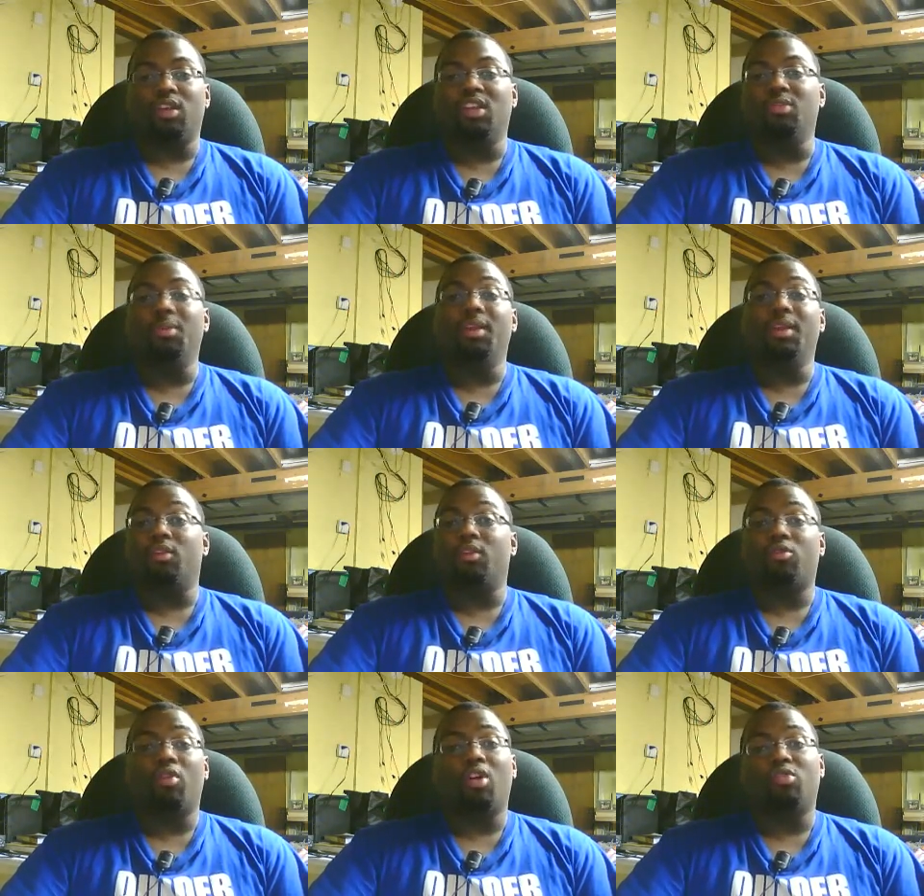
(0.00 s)
He's been in
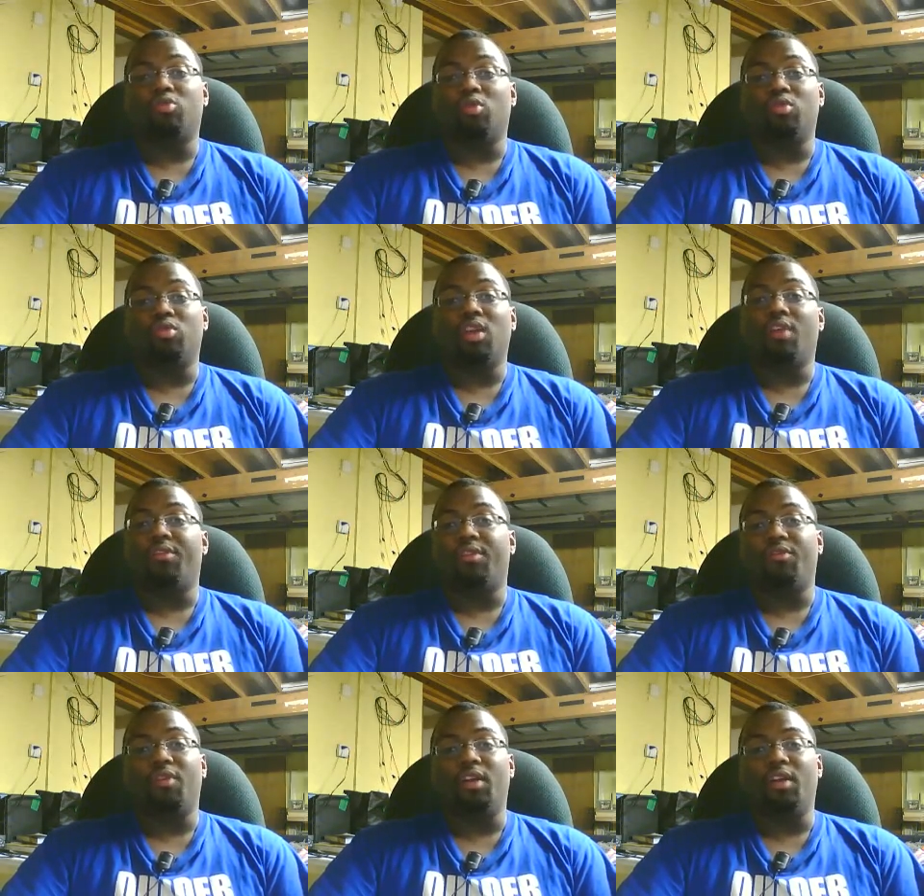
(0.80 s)
the crossroads
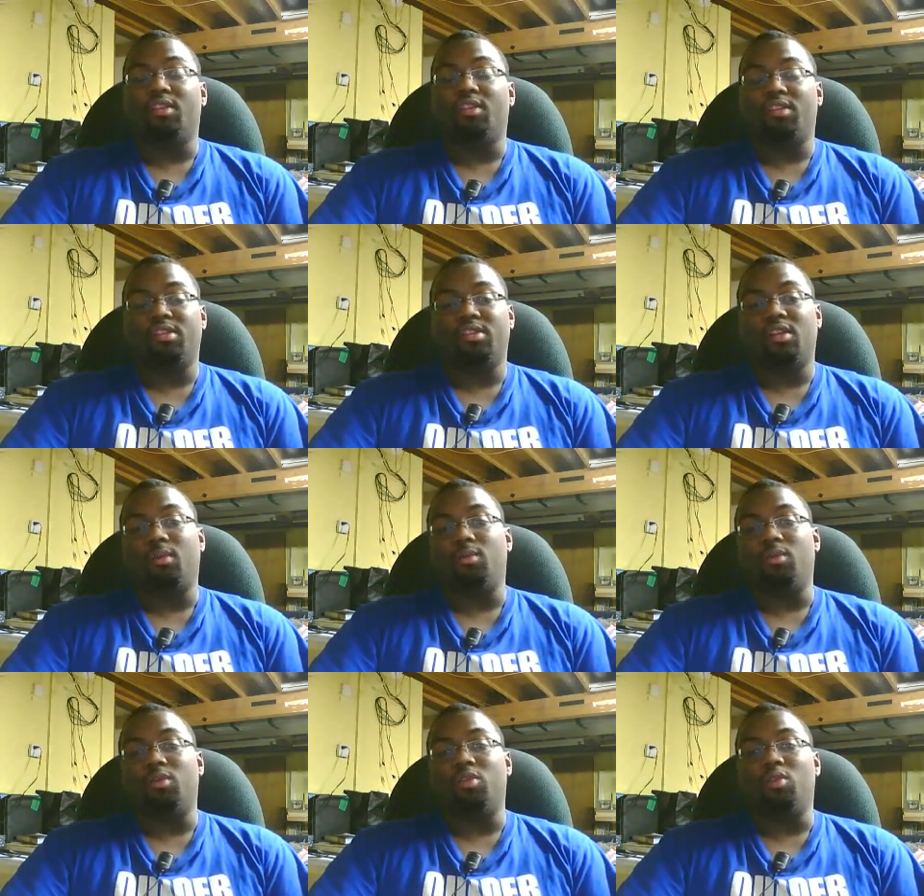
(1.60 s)
every fight since he's
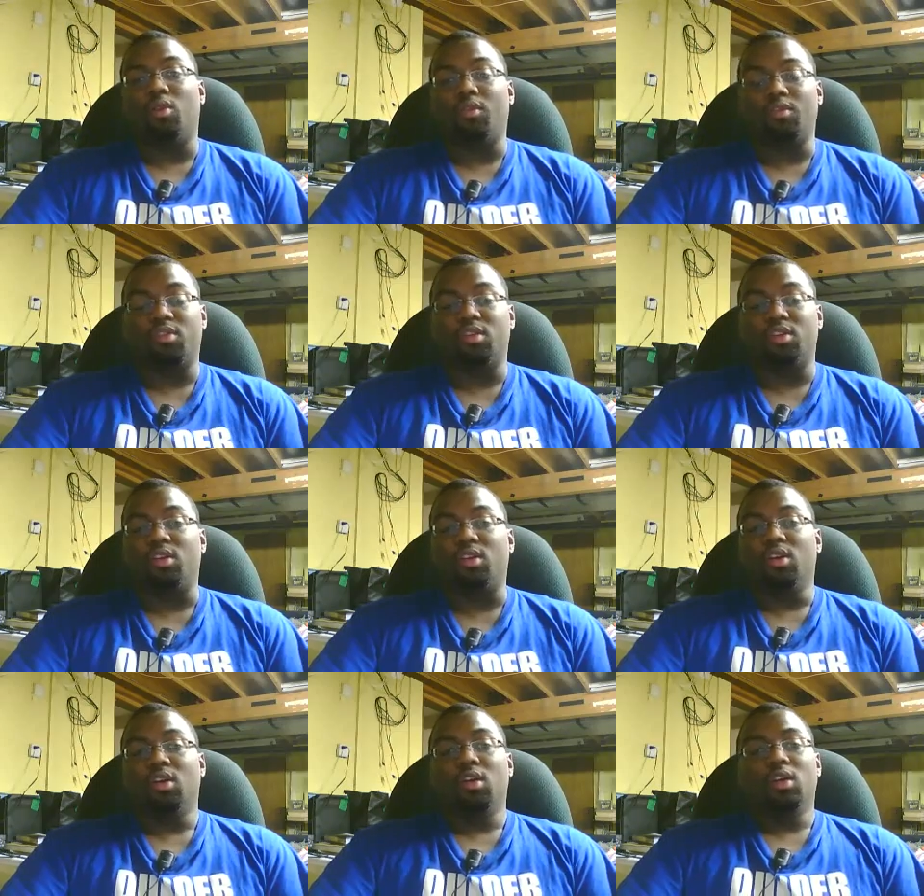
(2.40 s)
come to the
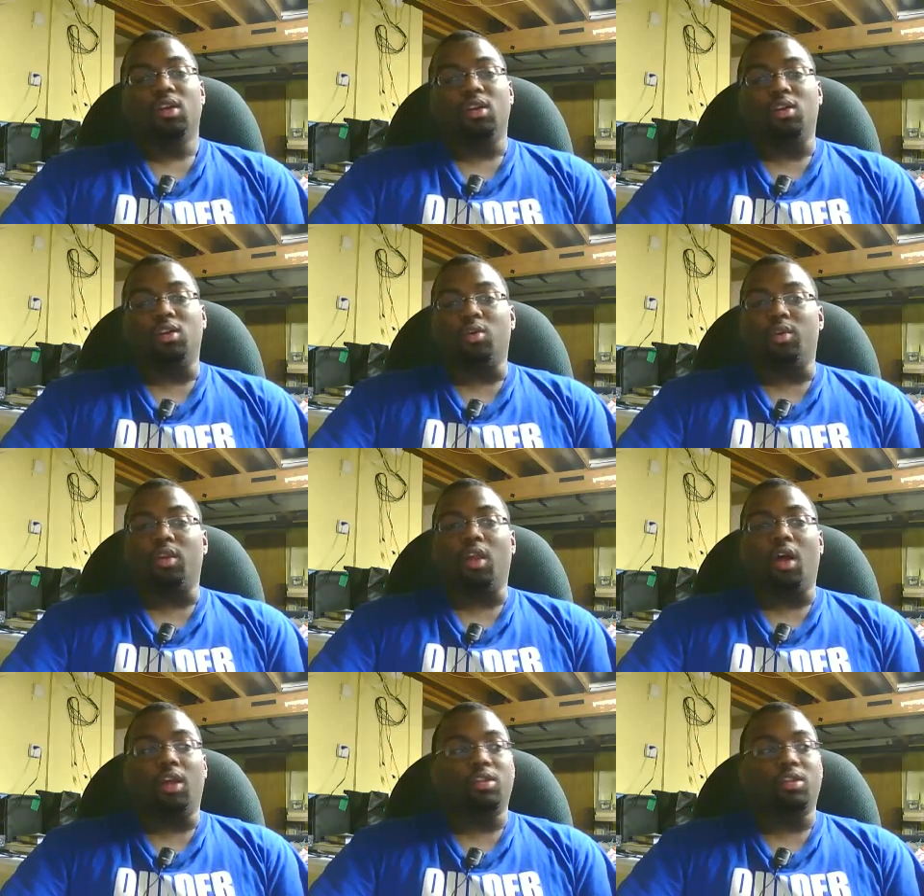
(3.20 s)
UFC. You know, he
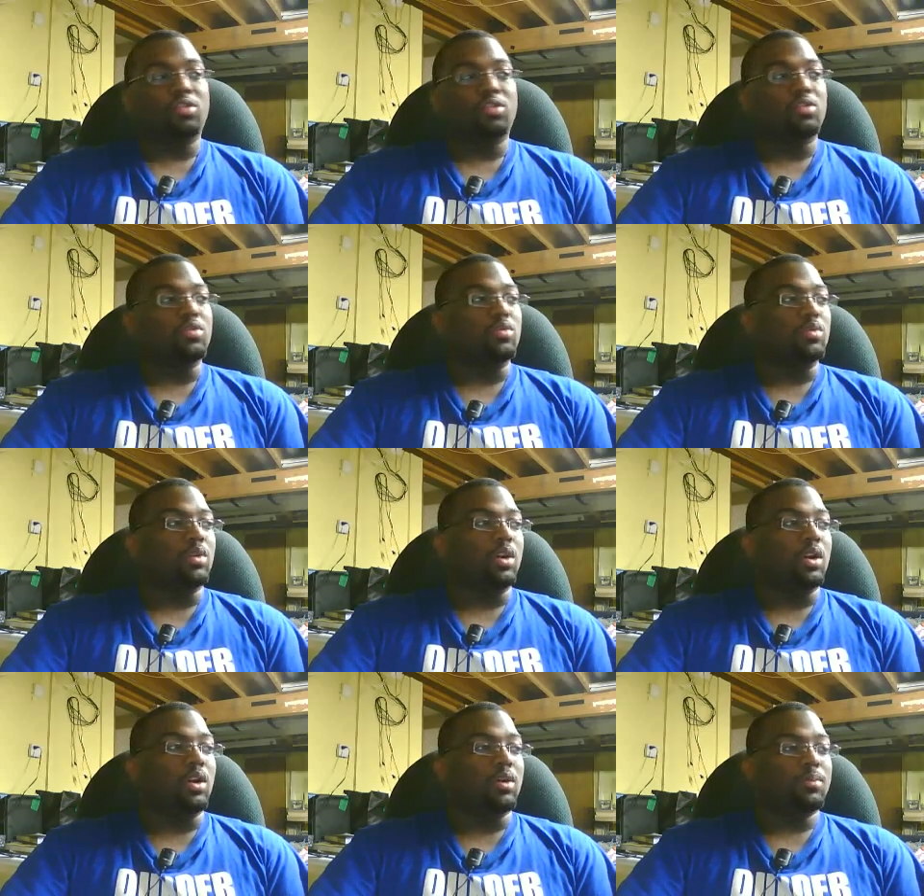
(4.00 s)
lost
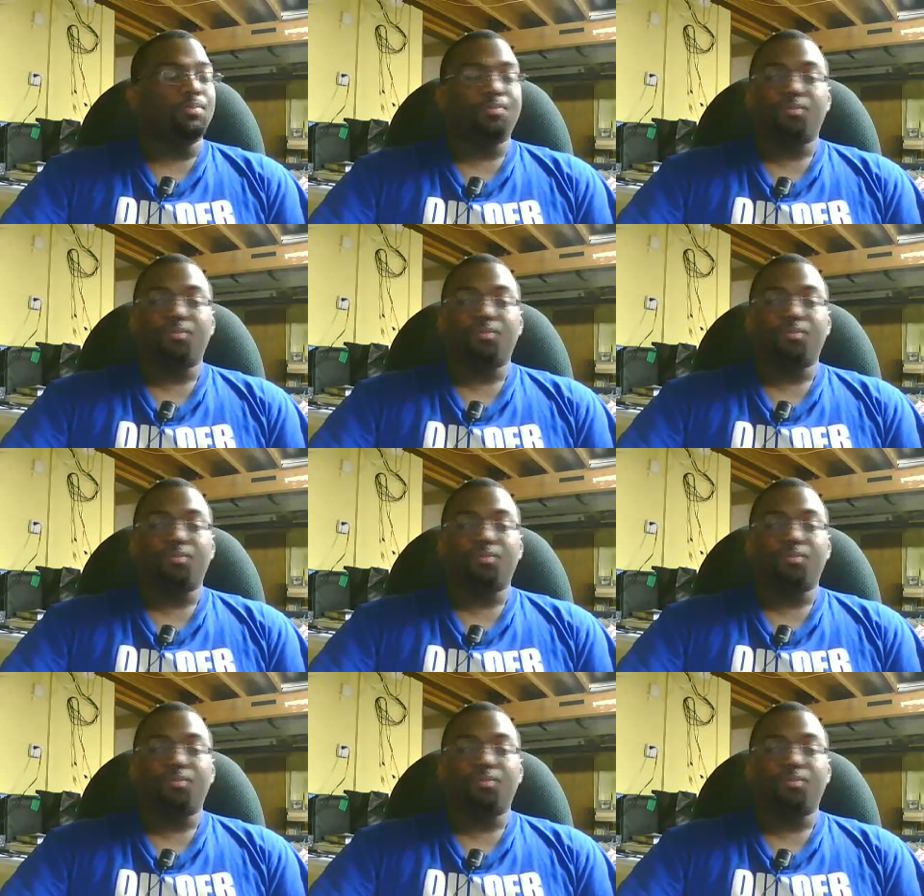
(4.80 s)
to